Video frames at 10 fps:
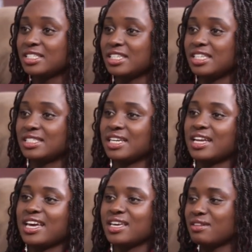He said,
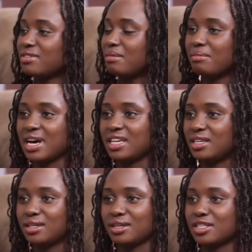I give them
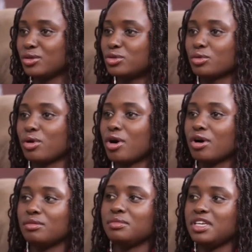money. They used to
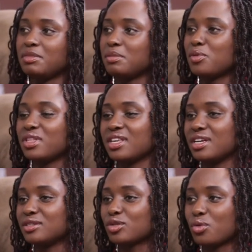call me maybe when they're
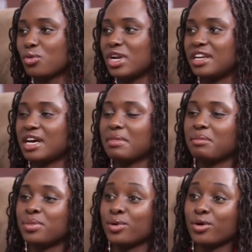in school and I'm
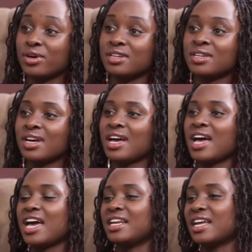abroad
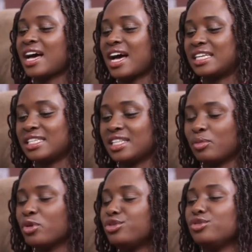and I tell them,
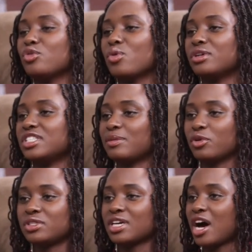what do you want? I'm
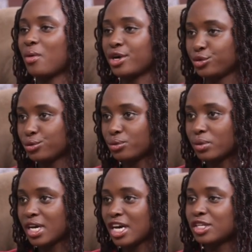not, how are you?
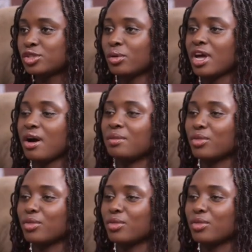So now